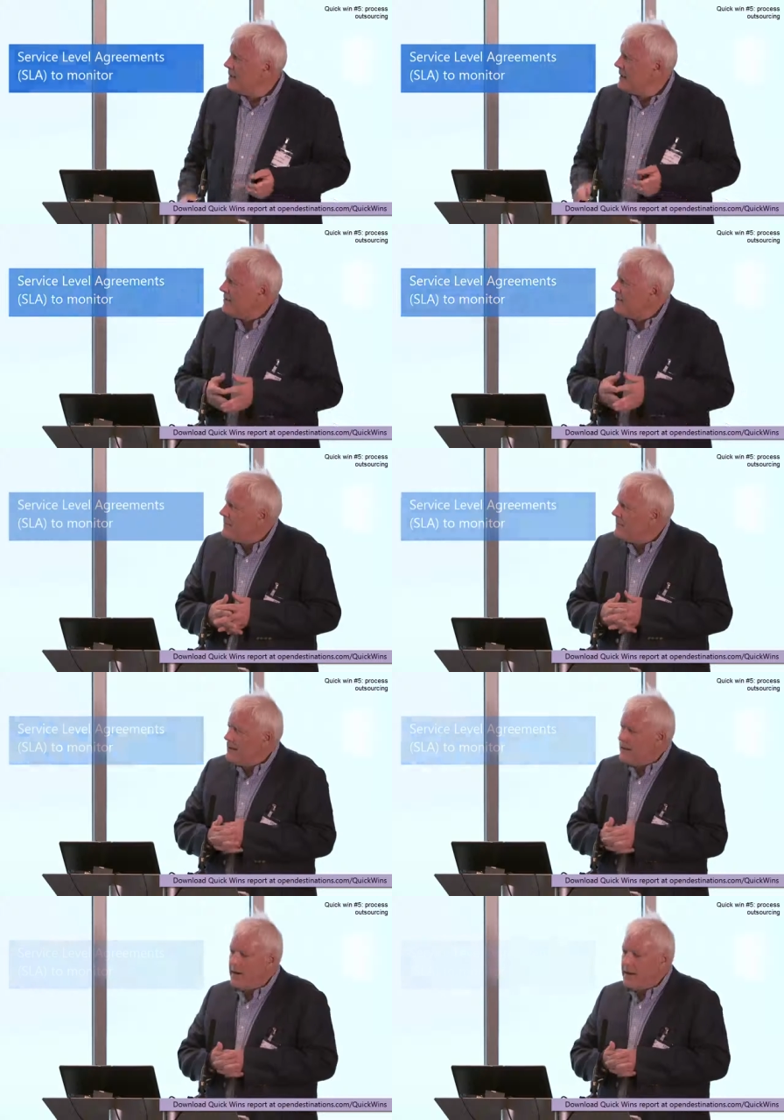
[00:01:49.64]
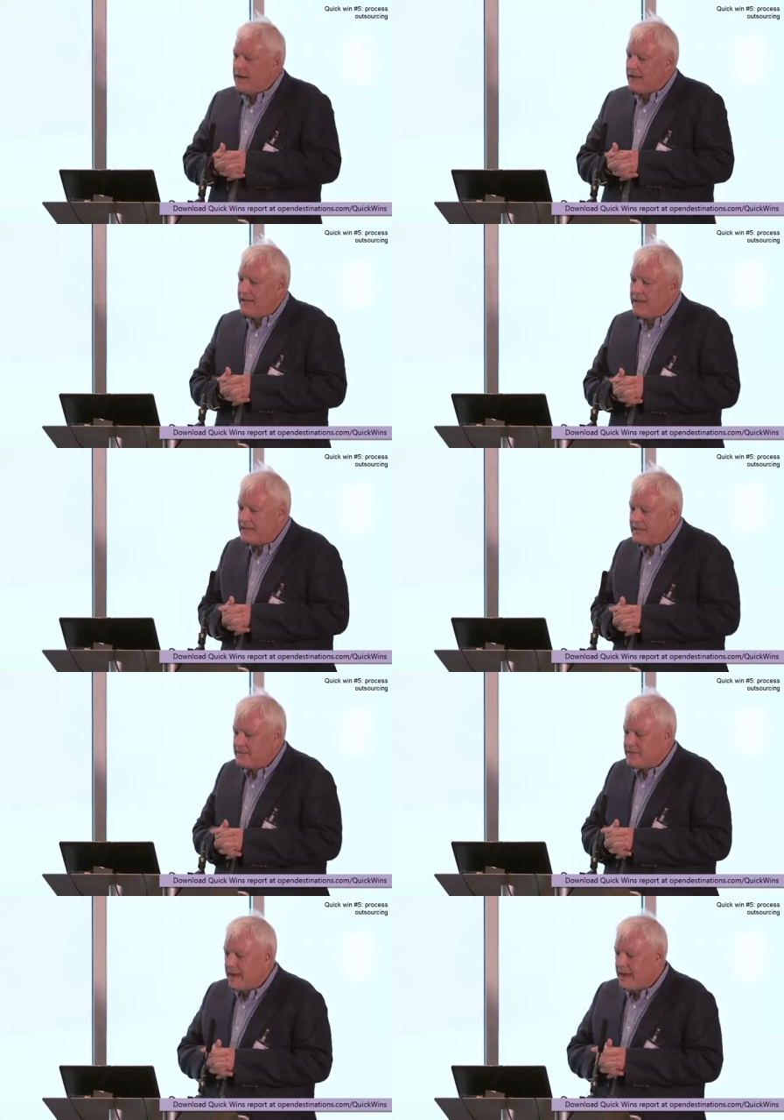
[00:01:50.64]
I think in
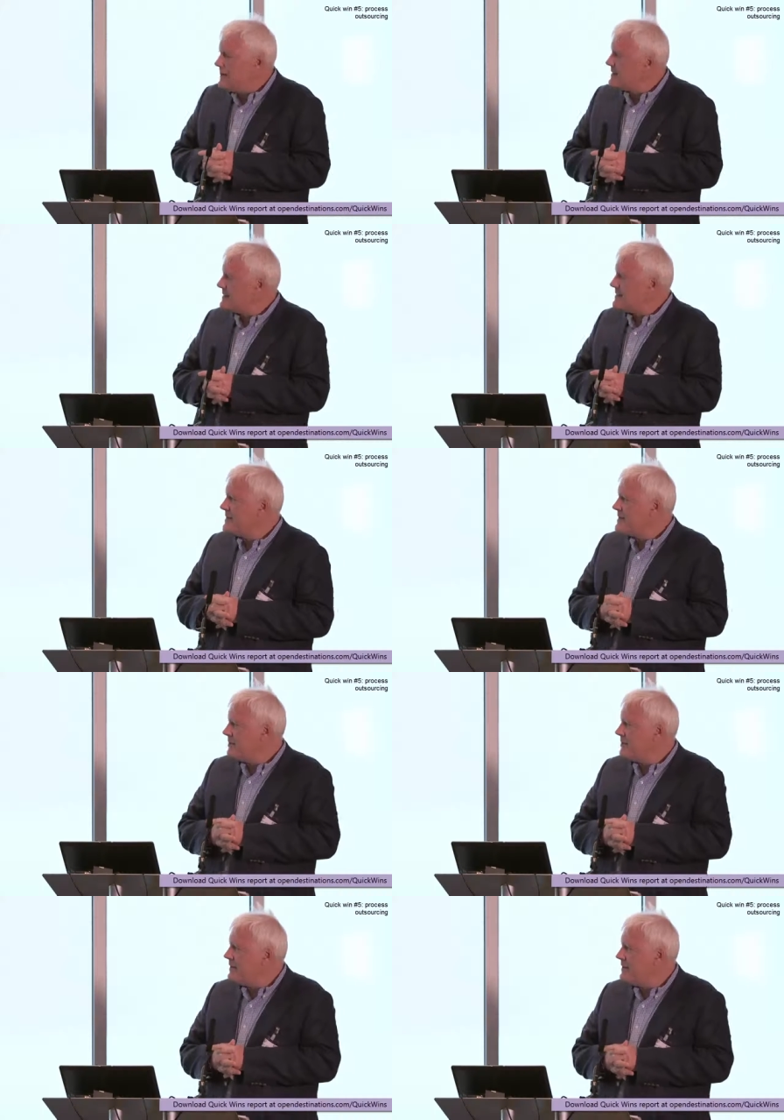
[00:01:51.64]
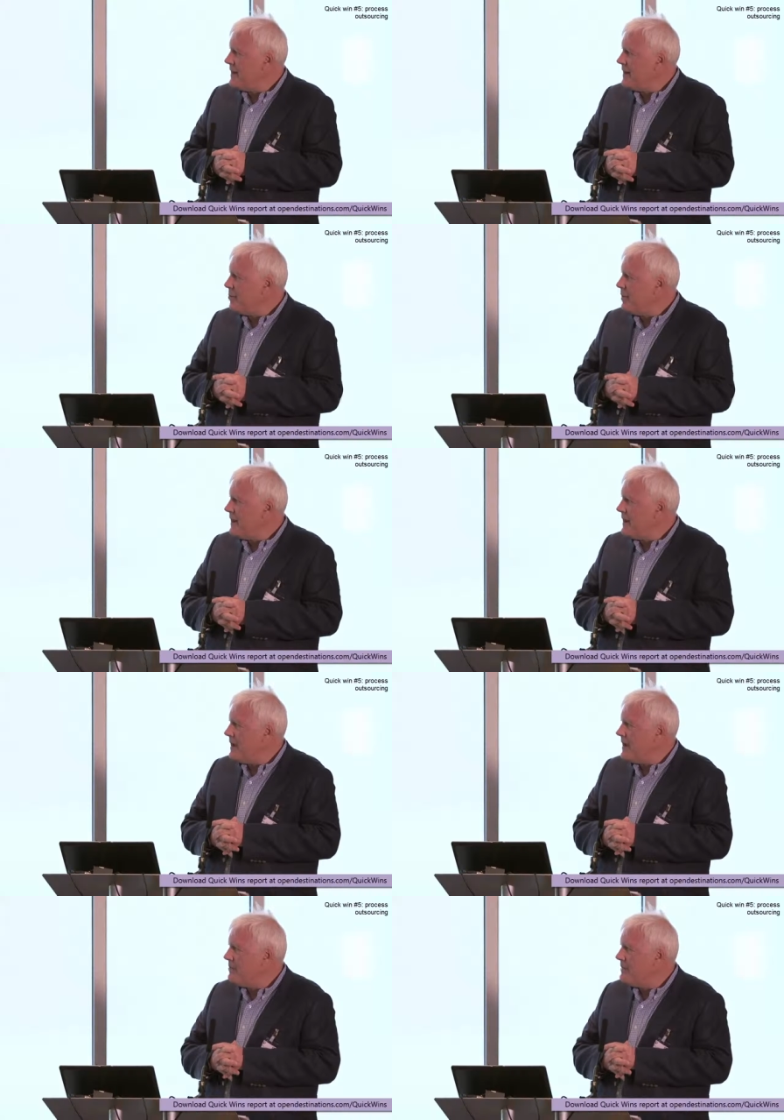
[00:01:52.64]
terms of making it successful,
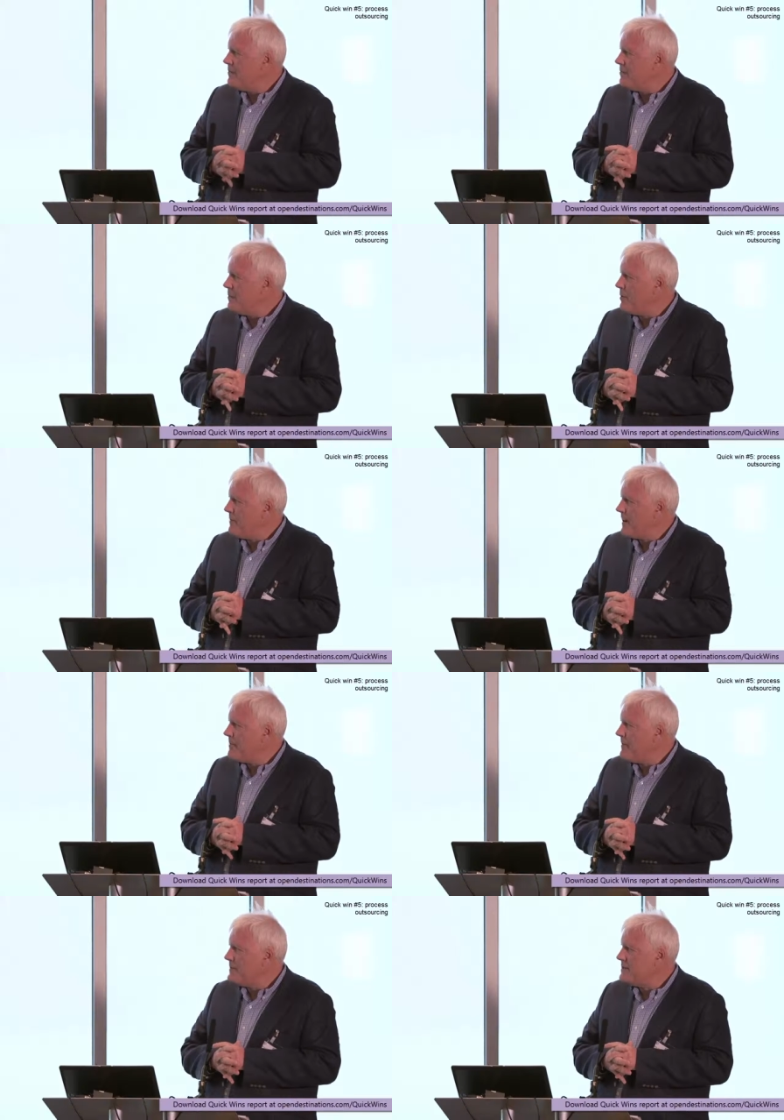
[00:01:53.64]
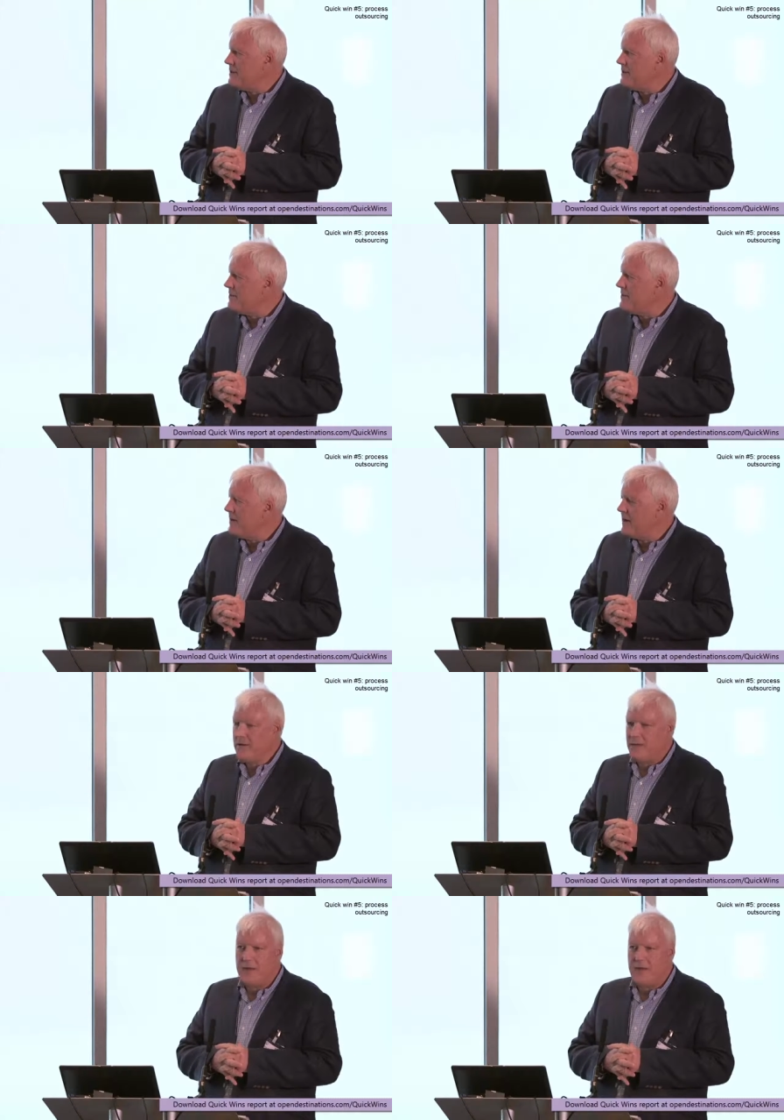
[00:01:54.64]
we wouldn't recommend
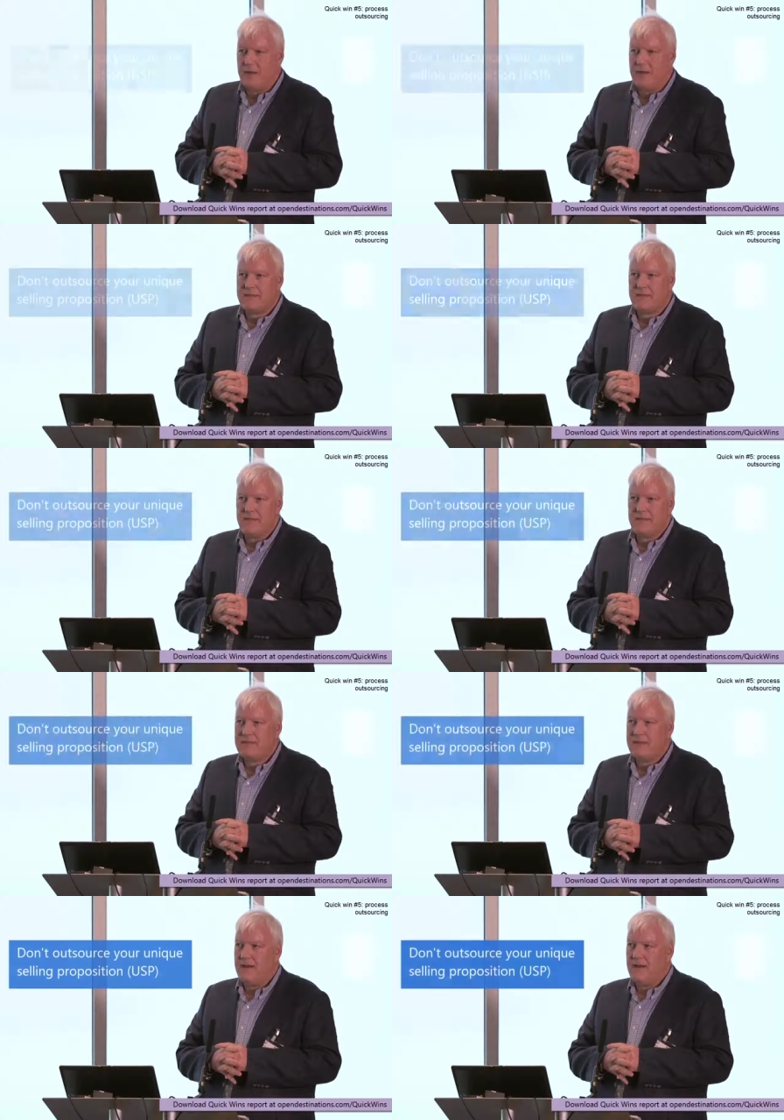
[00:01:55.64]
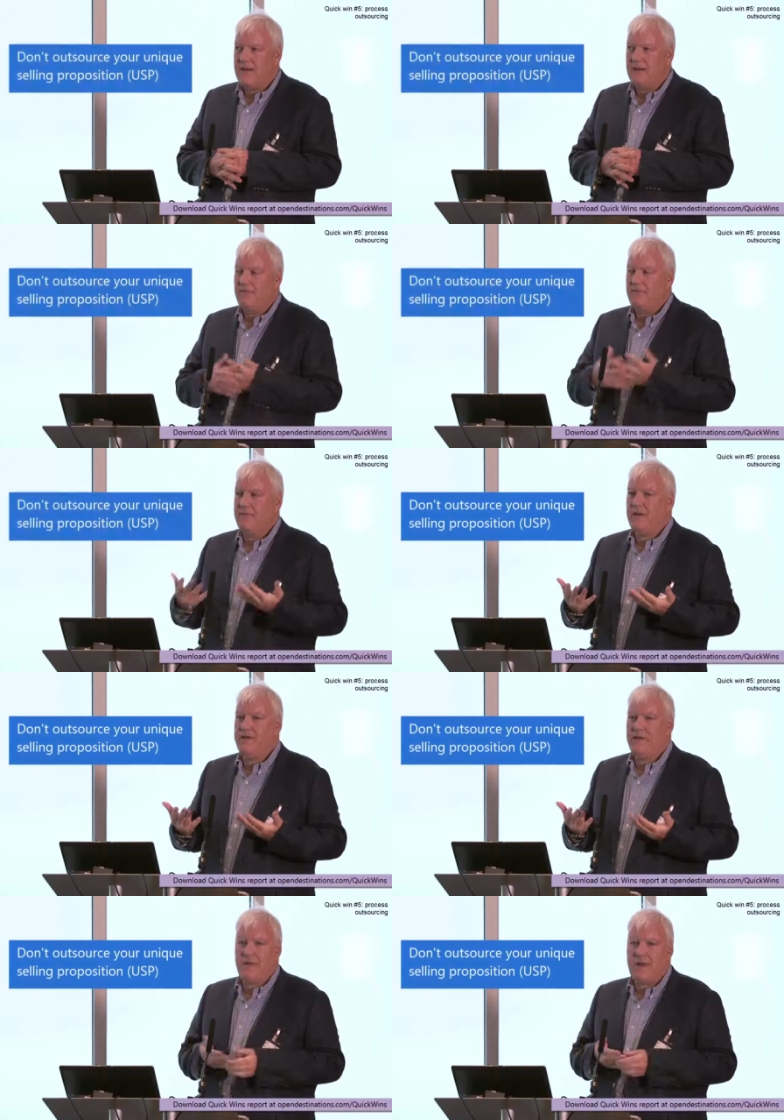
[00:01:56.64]
your key USPs.
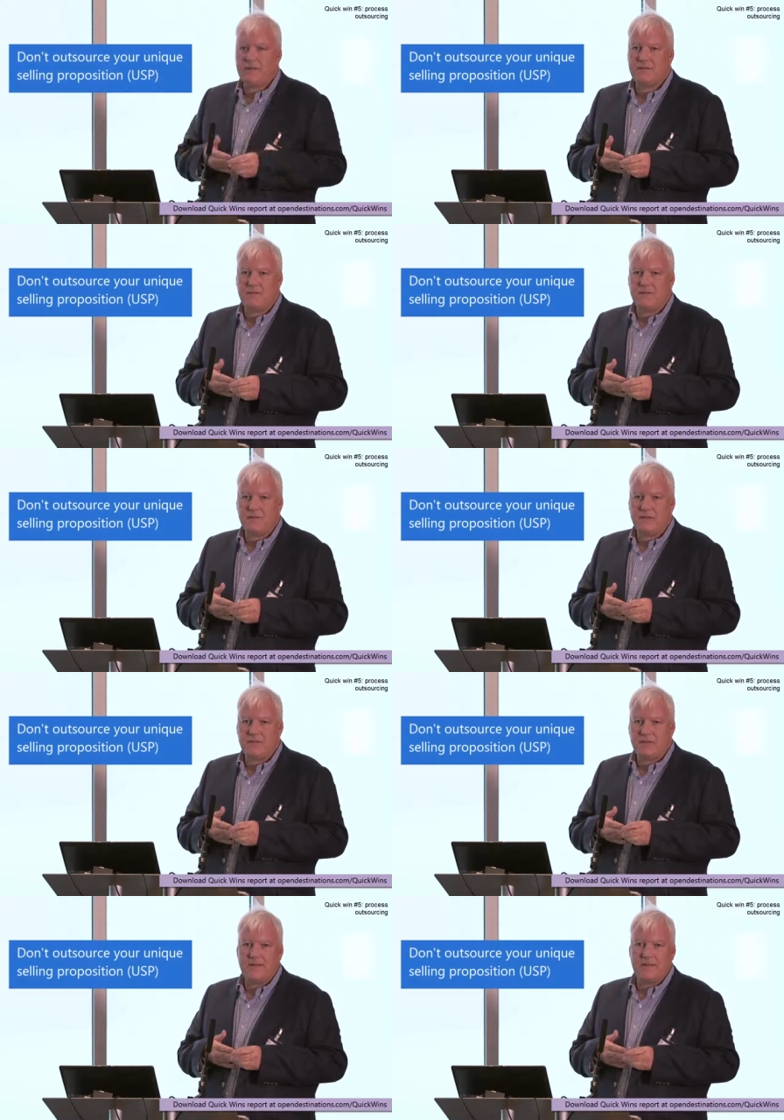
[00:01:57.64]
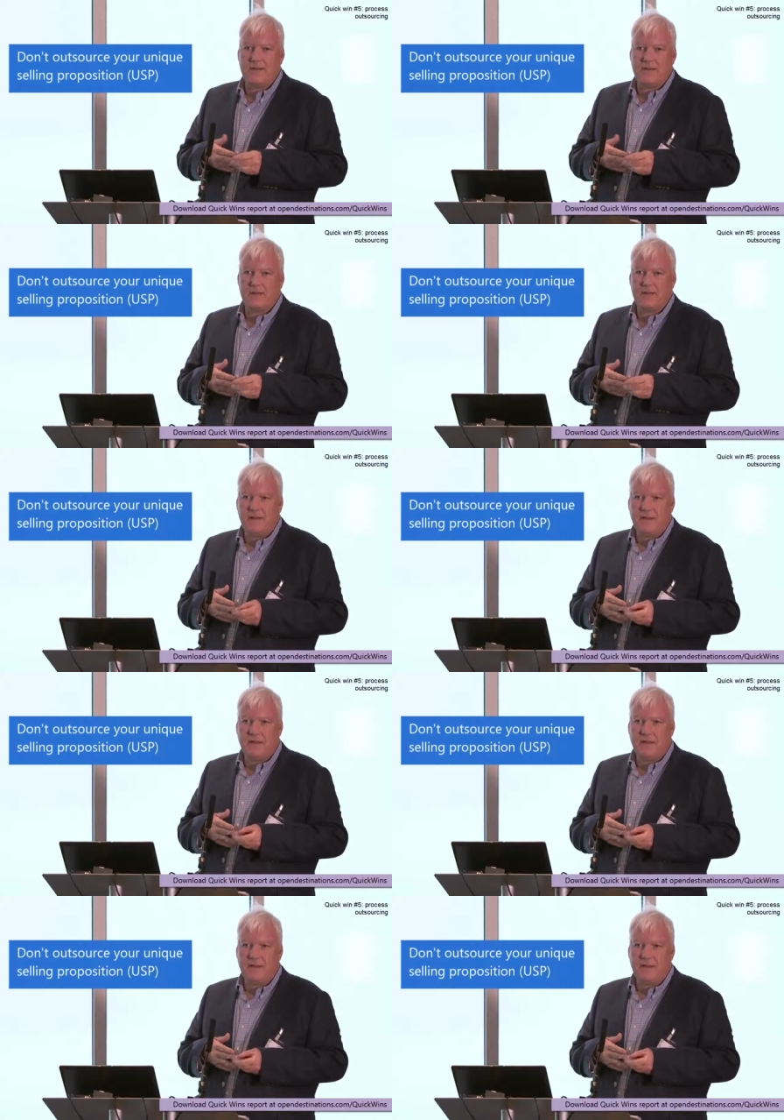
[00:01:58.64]
Don't outsource your kind of sales center.